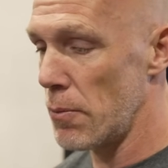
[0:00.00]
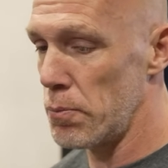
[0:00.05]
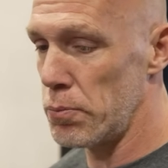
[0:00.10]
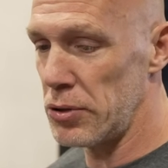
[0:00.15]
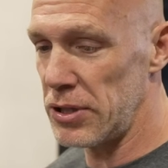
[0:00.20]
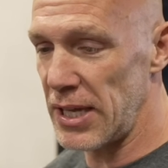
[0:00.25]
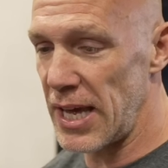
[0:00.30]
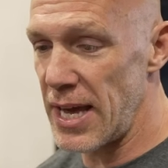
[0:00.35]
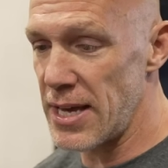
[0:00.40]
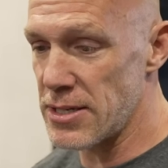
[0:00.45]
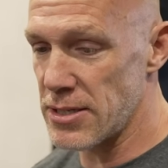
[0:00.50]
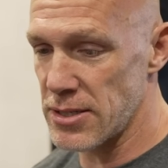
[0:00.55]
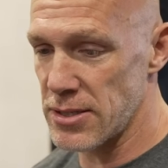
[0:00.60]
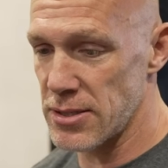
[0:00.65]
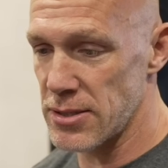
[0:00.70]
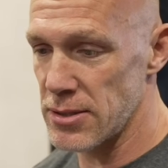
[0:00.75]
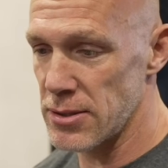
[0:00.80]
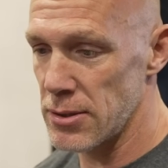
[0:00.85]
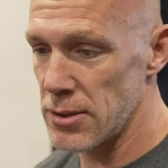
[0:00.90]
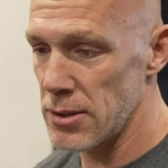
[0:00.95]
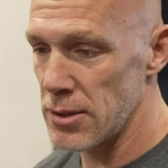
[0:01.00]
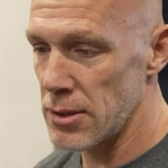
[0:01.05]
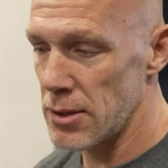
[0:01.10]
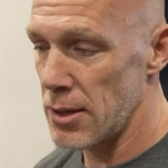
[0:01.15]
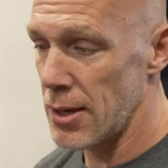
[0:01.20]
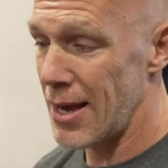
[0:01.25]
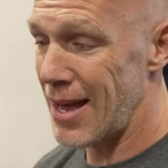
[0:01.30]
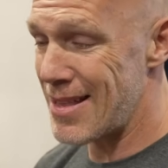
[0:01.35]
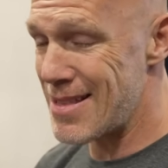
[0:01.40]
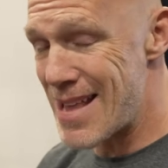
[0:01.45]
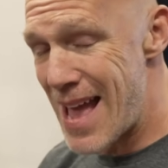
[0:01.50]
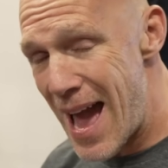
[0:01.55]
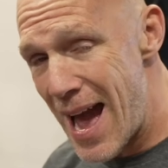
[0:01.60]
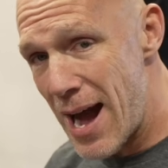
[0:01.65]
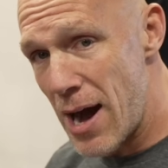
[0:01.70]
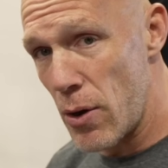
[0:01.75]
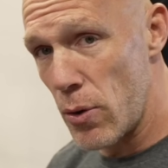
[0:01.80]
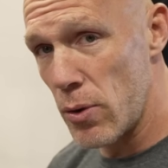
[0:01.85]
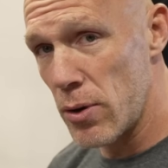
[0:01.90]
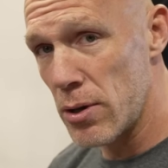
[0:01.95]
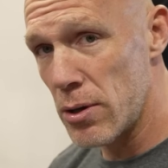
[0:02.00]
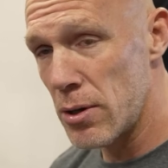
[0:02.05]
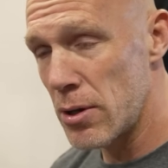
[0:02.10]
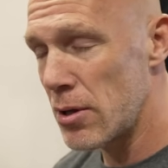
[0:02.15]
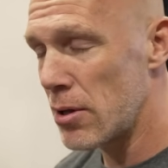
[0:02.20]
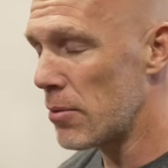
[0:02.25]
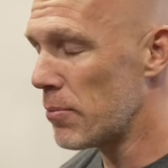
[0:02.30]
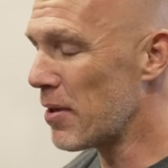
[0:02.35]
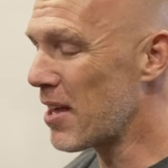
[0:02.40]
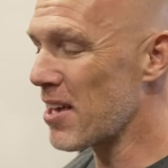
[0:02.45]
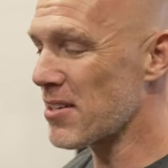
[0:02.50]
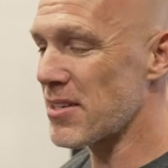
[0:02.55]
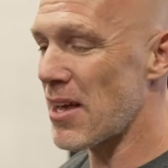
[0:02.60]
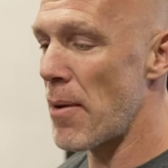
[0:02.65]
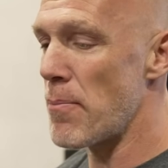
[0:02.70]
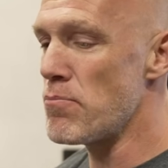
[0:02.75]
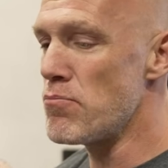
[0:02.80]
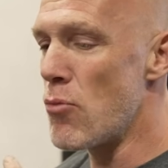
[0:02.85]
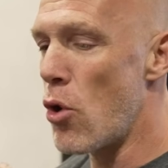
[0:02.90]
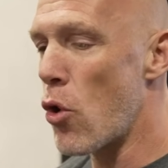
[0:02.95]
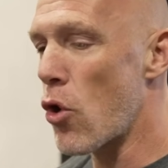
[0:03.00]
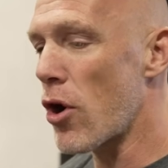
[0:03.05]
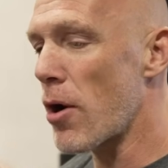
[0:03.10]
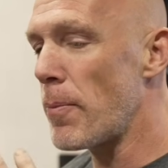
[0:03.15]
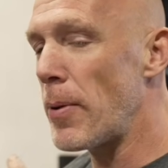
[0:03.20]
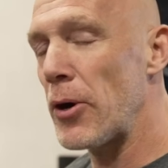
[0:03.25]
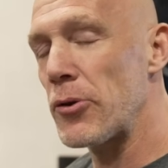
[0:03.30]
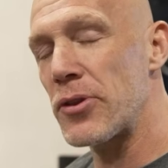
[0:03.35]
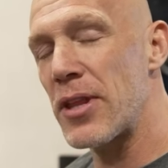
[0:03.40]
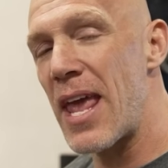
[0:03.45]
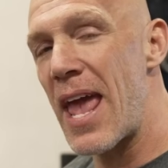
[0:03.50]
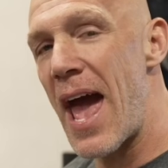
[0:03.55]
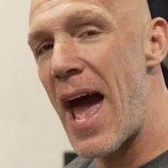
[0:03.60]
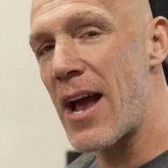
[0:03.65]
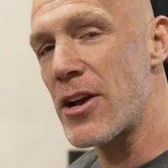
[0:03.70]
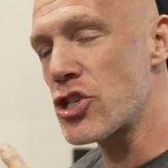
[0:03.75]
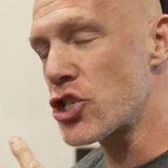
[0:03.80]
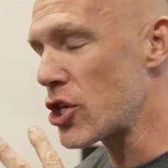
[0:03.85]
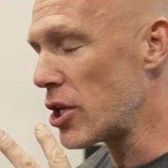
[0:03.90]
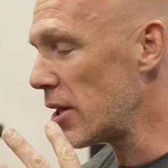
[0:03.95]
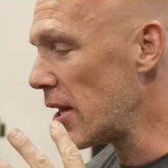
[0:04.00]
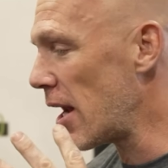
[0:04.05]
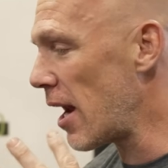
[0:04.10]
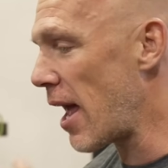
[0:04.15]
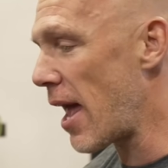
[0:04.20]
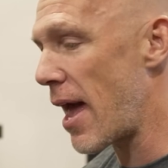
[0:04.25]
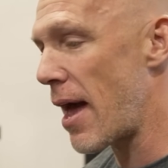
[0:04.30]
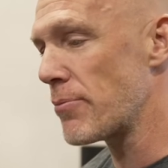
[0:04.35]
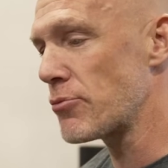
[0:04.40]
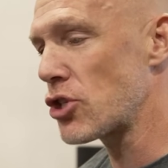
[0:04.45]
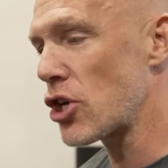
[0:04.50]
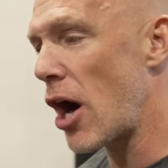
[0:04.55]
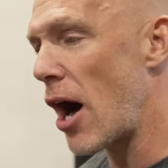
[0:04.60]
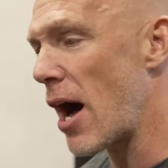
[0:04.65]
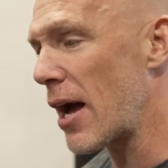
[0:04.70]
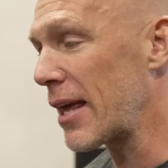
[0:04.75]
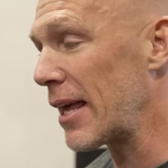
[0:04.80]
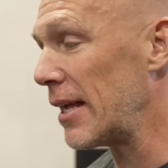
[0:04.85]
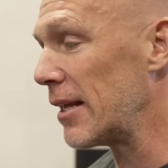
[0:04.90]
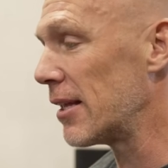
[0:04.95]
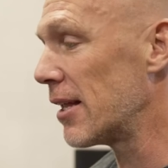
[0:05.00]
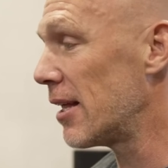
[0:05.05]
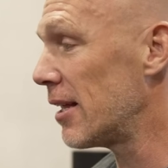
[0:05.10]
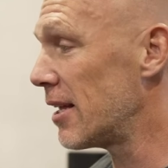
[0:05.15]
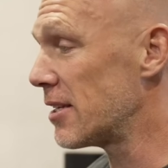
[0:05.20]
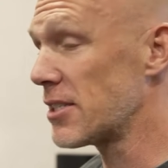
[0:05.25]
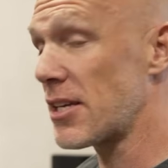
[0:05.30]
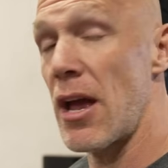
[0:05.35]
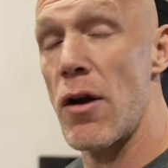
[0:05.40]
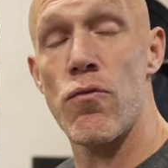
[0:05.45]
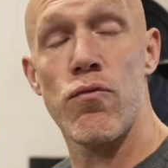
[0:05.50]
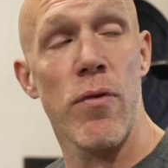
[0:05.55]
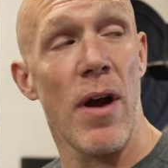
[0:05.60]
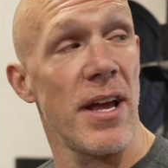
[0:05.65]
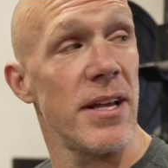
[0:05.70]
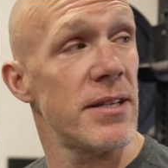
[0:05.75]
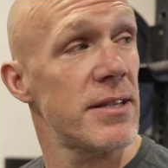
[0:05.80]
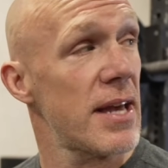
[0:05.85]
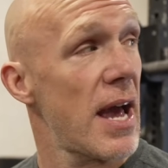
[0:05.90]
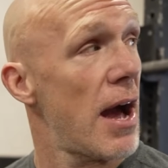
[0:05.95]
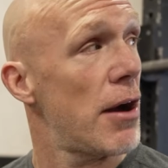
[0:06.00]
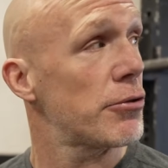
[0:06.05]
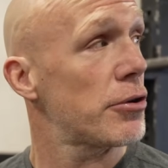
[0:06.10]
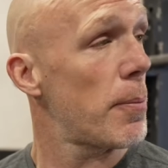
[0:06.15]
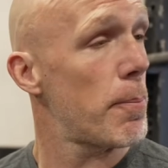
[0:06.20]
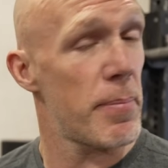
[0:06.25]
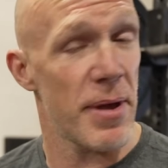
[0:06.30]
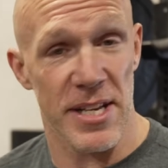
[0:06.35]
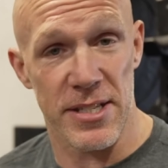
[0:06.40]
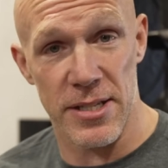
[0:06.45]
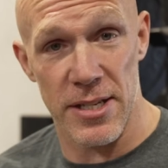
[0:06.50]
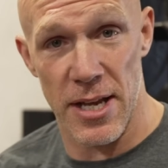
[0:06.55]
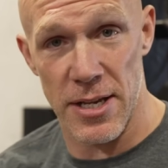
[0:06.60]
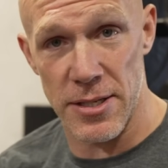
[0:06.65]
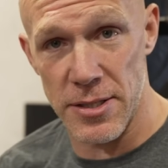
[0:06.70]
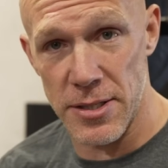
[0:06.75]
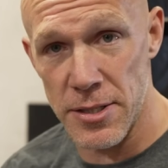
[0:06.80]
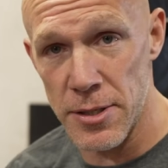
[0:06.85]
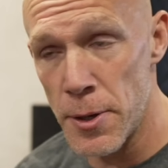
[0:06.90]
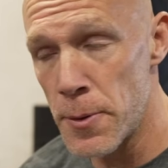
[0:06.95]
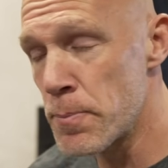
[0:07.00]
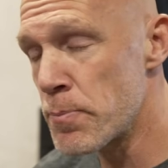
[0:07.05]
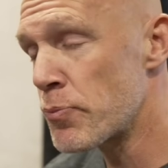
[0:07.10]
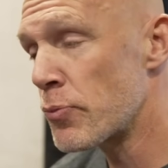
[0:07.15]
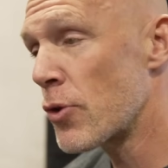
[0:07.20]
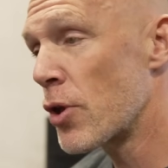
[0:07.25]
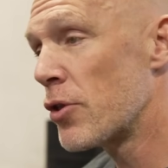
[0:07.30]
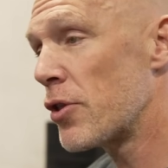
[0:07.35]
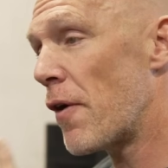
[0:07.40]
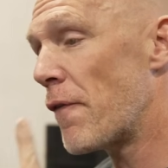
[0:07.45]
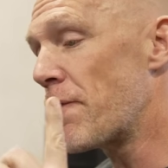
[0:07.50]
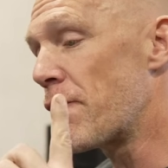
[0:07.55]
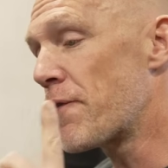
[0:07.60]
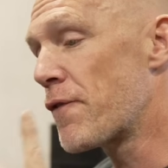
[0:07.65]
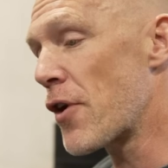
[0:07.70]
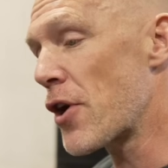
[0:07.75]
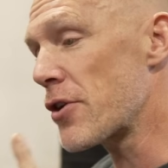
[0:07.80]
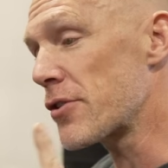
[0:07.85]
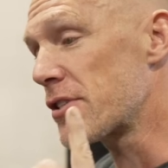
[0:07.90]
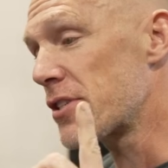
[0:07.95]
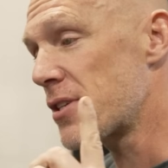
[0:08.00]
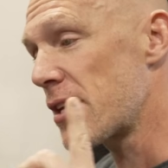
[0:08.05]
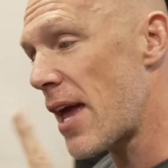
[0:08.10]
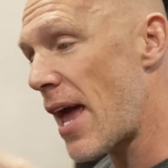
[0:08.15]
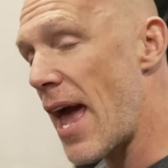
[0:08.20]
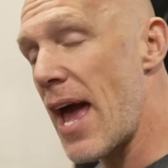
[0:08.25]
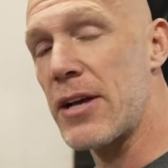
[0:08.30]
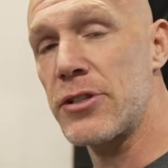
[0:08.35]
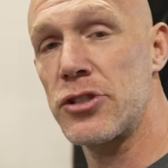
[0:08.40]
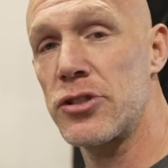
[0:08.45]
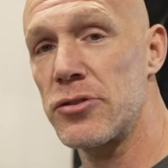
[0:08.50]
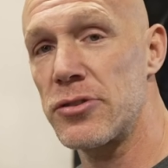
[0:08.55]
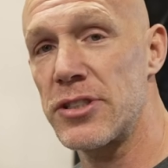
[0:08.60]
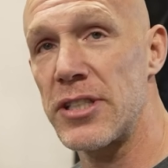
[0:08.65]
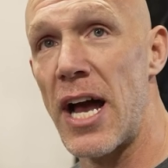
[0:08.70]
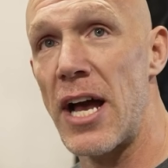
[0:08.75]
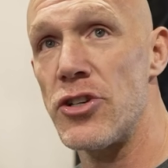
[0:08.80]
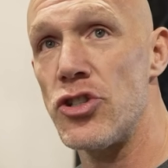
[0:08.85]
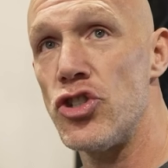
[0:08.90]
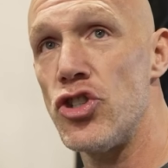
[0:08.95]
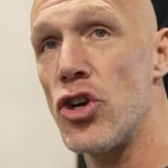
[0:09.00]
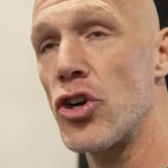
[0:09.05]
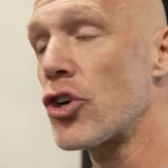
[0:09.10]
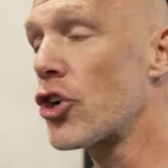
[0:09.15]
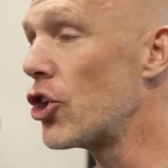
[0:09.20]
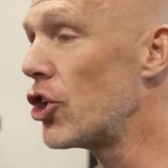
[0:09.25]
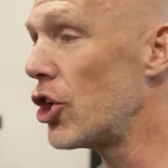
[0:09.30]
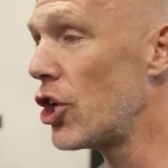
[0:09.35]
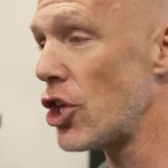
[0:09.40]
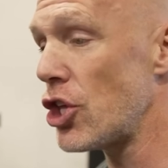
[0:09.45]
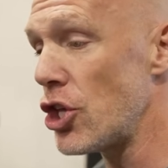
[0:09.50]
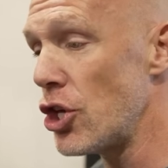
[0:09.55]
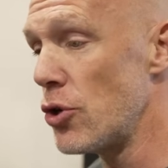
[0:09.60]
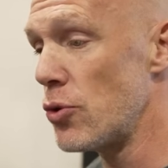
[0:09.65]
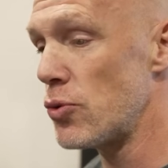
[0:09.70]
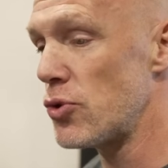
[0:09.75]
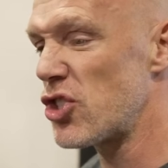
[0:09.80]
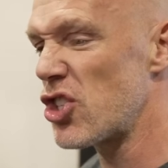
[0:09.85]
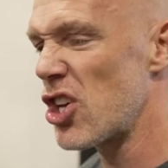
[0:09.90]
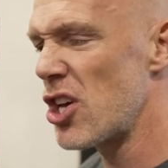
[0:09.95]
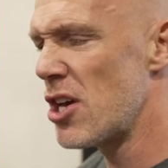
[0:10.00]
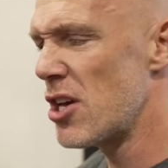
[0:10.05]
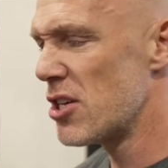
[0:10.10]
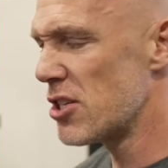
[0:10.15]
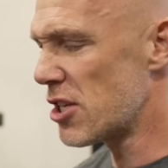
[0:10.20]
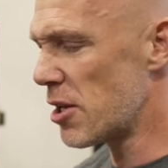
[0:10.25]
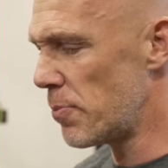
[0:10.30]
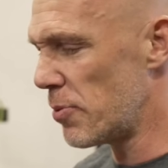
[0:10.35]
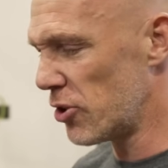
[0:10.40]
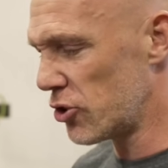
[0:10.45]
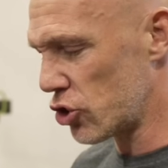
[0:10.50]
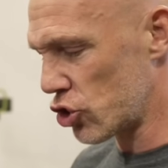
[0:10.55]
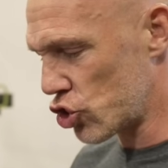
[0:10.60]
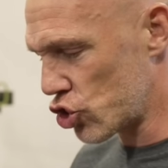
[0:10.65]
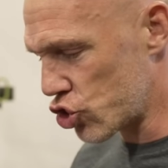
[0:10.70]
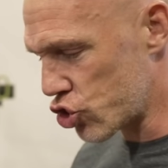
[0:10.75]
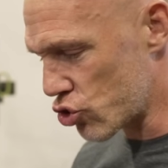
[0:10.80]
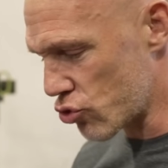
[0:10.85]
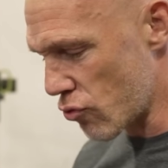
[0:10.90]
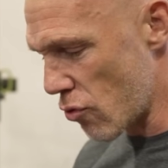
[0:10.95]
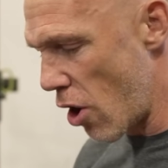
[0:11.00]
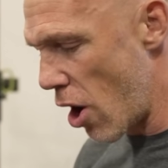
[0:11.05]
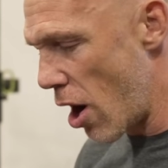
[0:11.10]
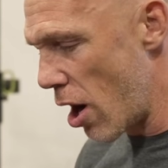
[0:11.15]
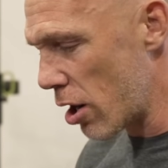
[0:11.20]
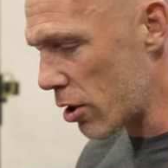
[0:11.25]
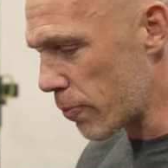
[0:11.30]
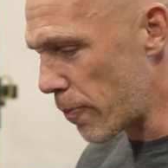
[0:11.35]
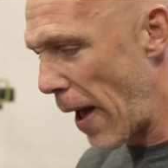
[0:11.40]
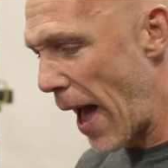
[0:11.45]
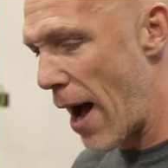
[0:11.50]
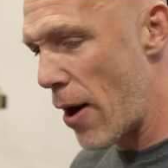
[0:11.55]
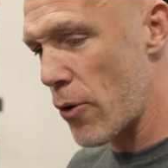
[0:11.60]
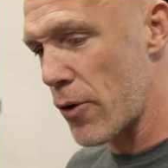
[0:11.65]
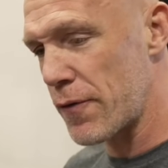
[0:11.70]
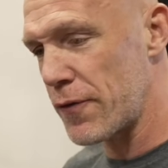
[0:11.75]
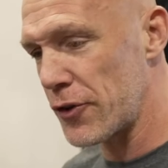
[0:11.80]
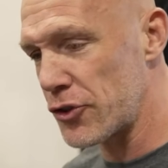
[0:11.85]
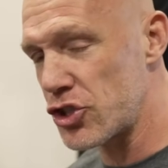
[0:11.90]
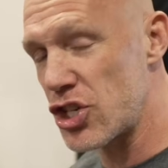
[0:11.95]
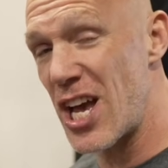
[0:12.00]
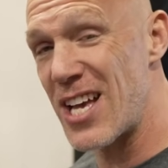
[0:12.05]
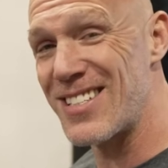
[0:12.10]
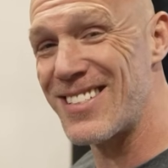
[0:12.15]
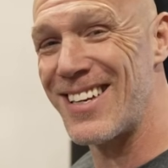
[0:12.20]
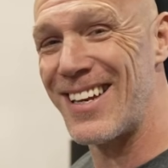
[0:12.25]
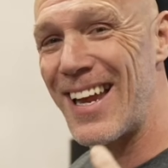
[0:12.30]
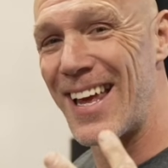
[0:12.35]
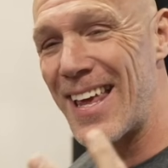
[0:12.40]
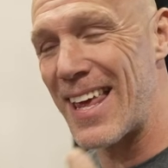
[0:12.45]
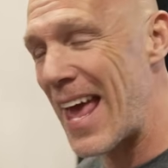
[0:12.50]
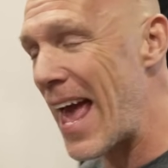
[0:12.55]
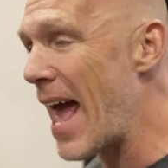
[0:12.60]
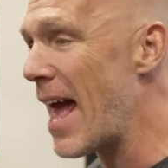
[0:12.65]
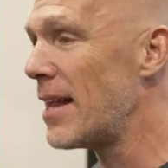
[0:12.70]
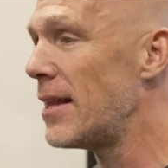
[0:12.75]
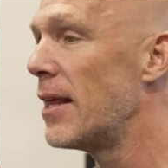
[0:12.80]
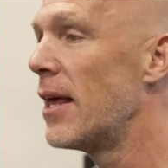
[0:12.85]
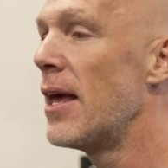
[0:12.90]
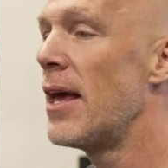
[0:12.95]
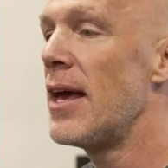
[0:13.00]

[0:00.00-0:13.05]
place. And now, because I'm more about the action than I am talking, let's get right down to business. The first exercise you're gonna use to build a strong, powerful chest and again,